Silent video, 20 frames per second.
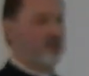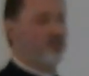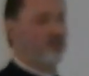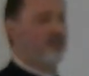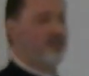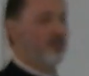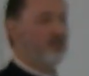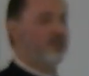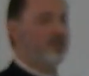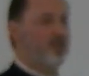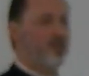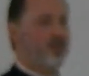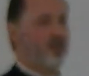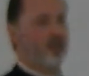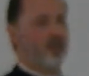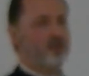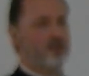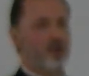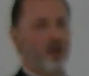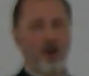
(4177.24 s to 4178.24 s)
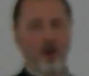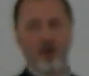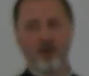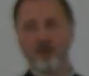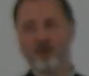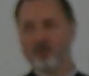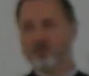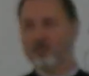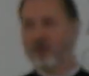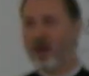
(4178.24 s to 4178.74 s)
for 15 years
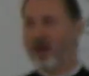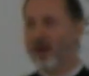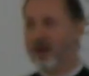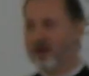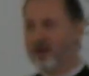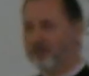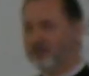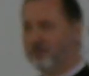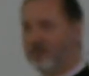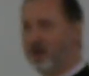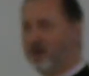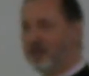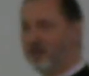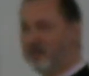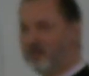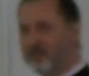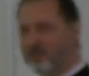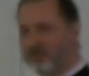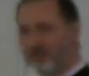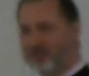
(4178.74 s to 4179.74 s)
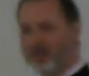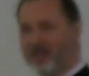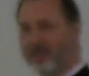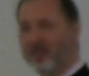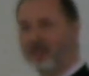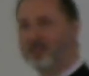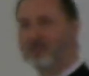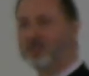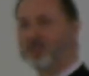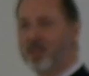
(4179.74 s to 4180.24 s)
owes back money
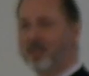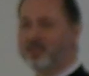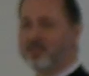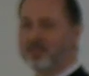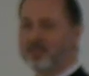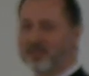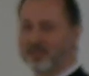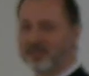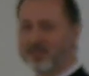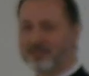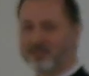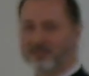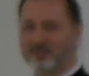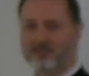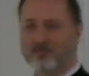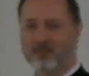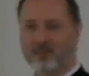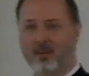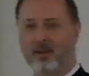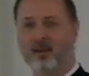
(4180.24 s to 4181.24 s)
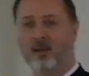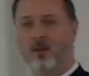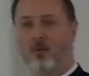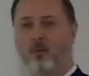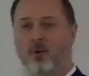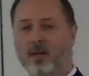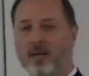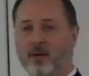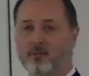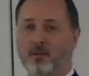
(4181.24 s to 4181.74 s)
in justice.
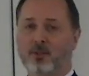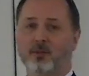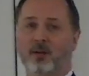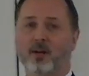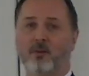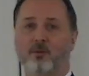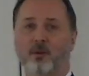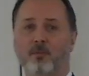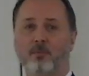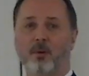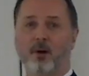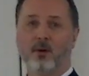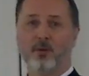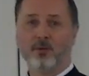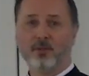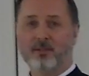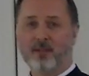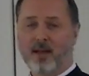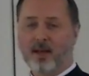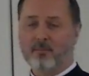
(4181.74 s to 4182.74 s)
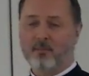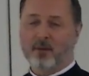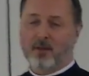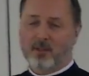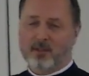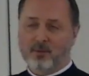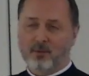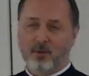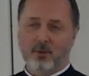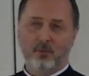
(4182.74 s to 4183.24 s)
We never tried to impose that
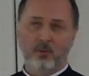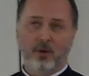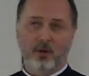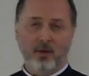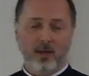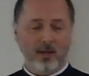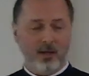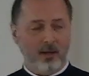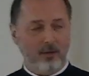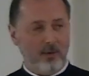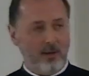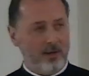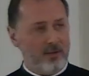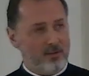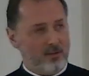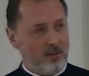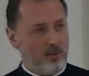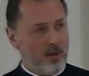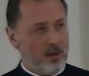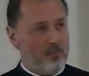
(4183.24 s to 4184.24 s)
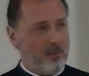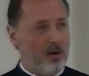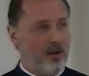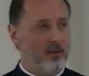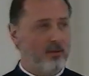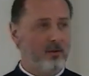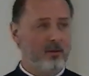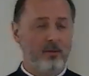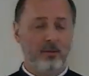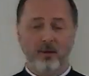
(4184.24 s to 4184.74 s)
because it wouldn't work anyway, so why
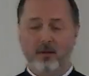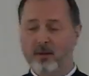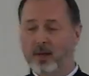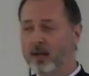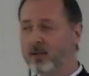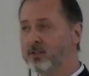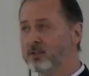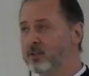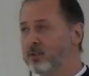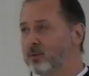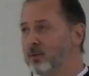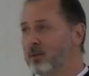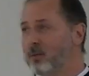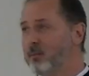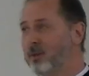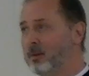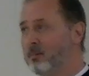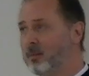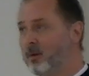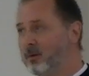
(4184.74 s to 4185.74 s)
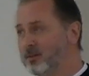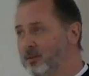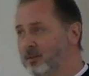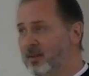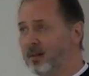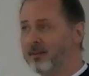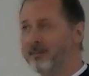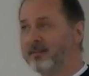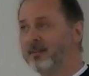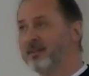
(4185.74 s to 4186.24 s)
bother? In the Middle Ages, you would have been imposed
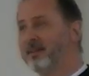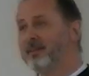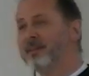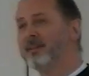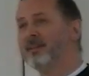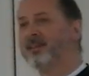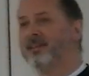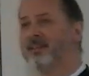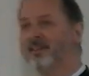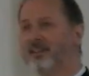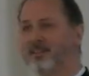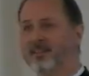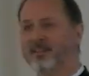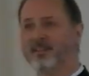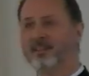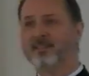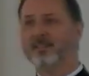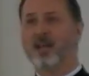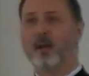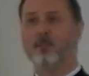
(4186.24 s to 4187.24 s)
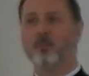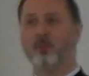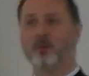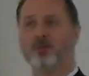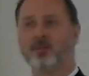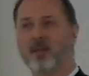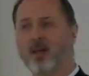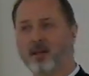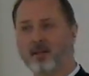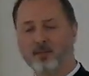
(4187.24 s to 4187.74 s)

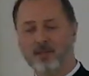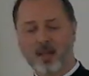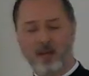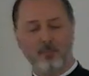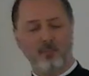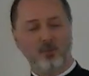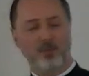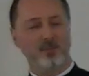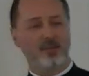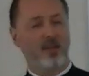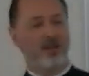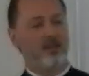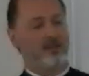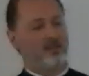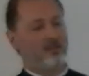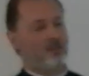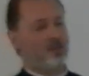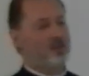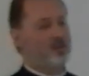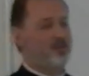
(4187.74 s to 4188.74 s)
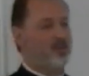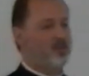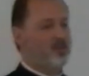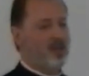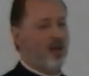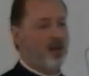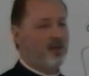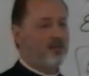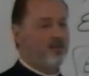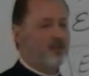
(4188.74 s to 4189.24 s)
that. 10%, 10% was the
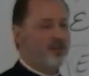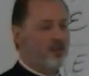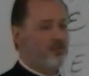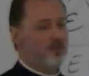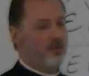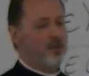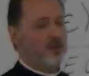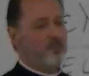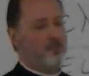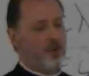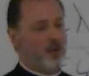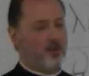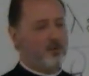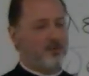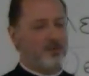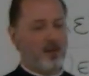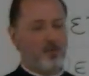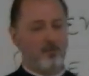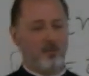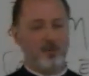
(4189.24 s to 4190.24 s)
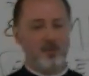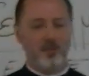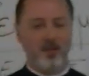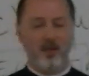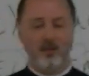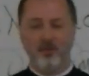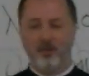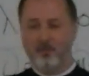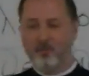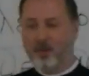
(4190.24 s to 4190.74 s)
tithing. If you didn't pay your
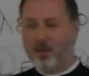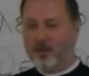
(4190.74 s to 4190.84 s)
10%, you'd be